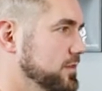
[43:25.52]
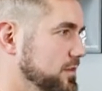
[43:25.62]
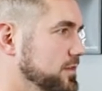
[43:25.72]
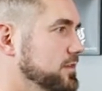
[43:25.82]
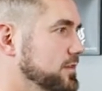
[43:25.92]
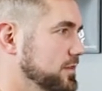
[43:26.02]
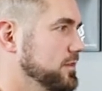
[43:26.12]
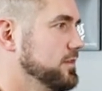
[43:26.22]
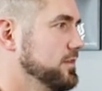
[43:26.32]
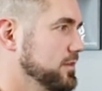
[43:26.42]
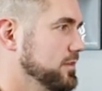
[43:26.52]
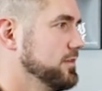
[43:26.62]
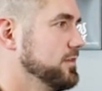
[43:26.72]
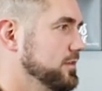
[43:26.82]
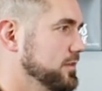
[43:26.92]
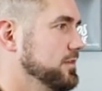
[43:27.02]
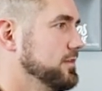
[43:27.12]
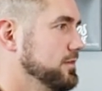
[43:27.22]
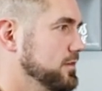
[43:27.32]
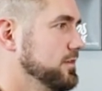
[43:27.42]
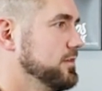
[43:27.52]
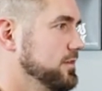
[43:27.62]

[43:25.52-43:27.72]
[no speech]